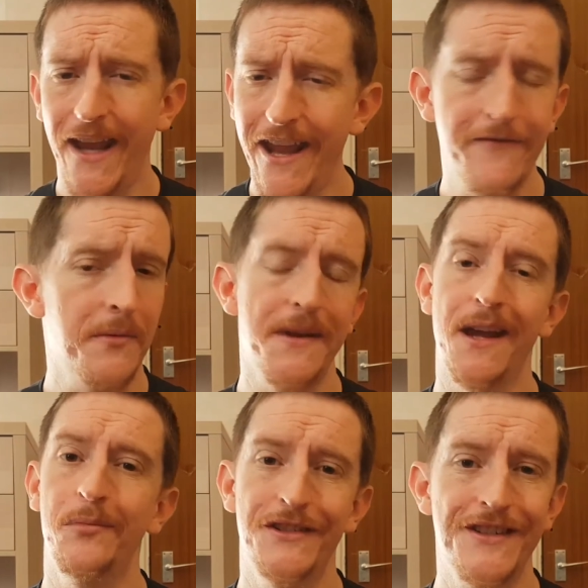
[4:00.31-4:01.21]
ever be
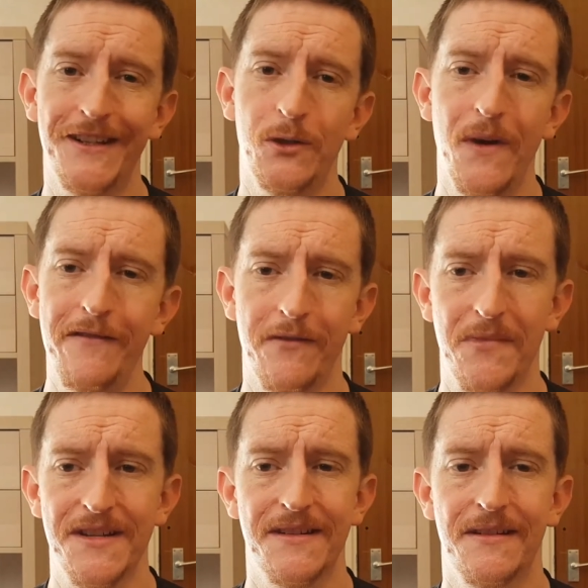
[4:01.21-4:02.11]
able to take away from
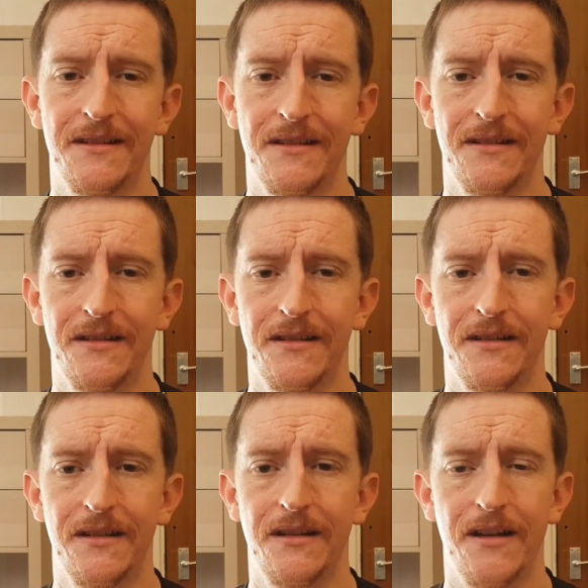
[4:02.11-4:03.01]
us.
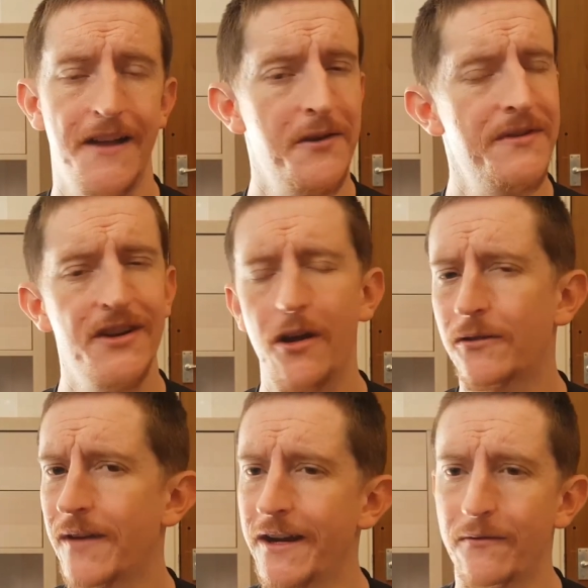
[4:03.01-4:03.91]
And there is no
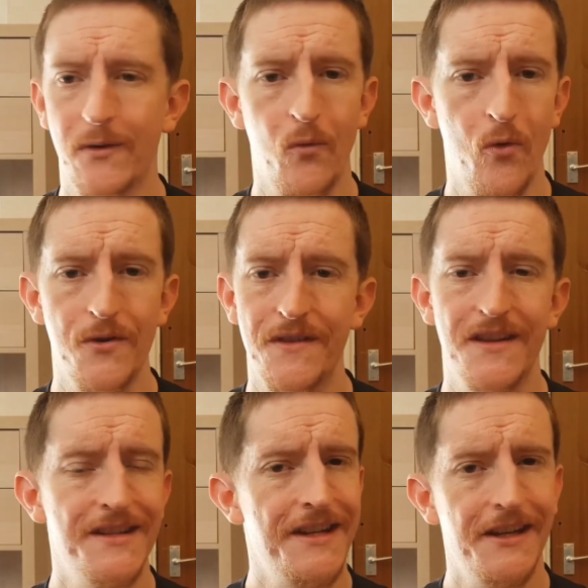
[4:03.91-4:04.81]
greater reward than
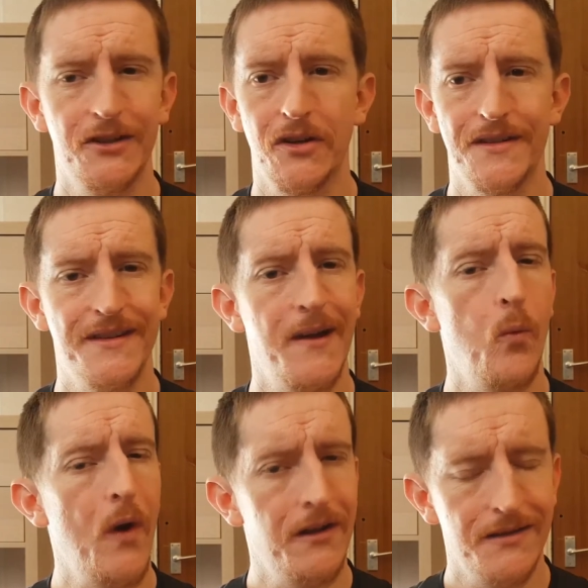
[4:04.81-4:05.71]
to hear God say,
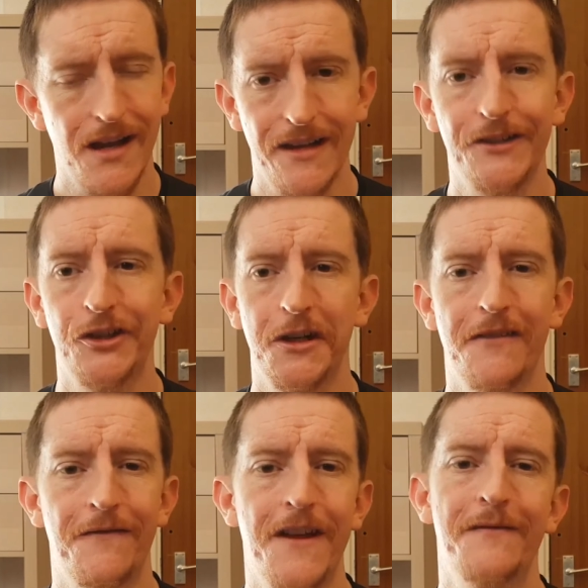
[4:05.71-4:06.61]
"Well done, good and
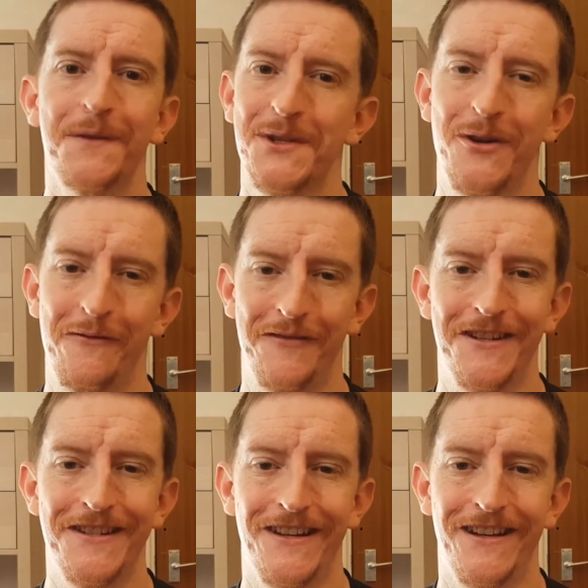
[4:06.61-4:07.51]
faithful
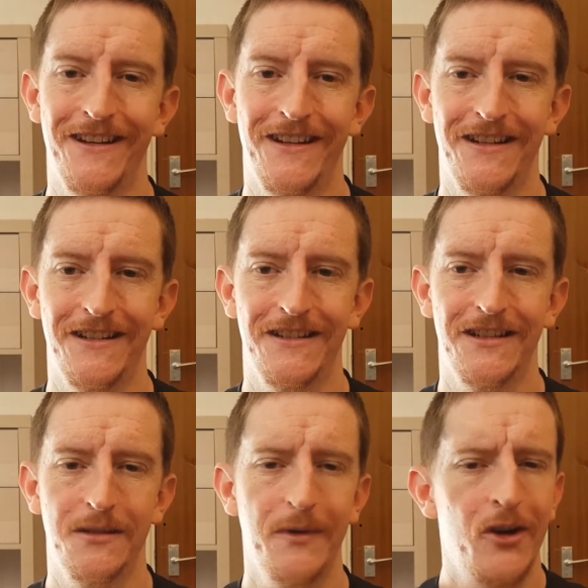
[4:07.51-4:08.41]
servant."
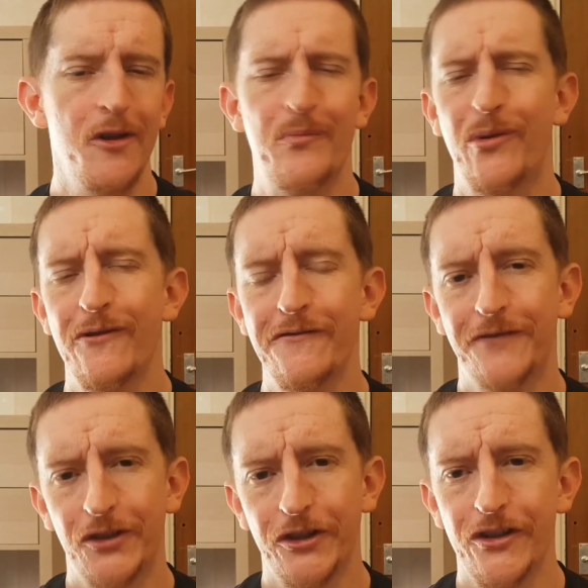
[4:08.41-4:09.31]
We can't prove
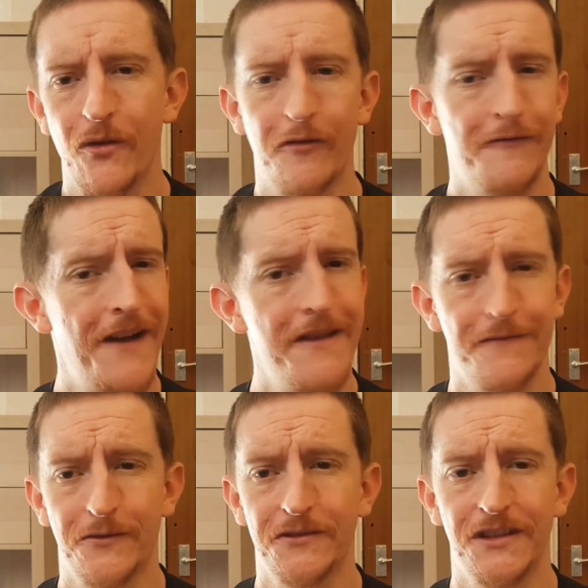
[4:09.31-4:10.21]
good or
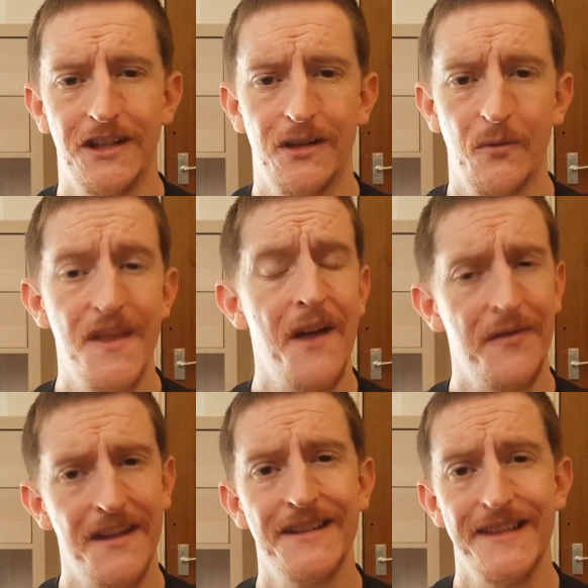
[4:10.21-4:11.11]
faithful without
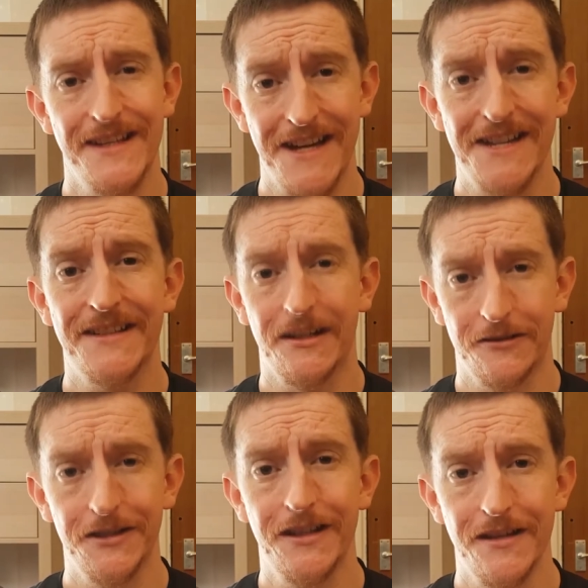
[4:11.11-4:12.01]
things that test our
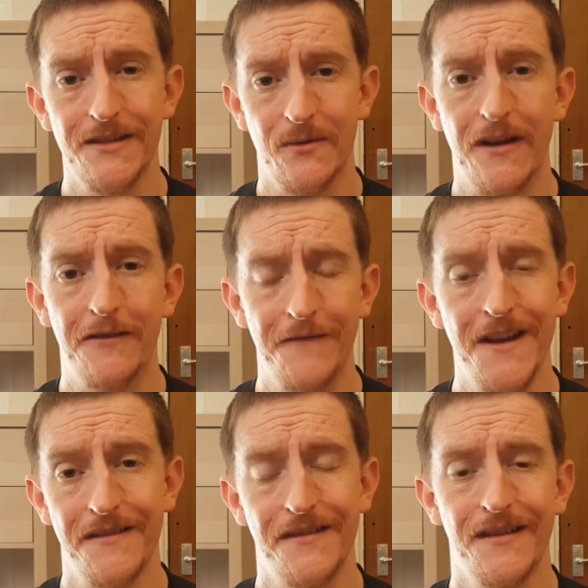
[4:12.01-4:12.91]
goodness or our faith.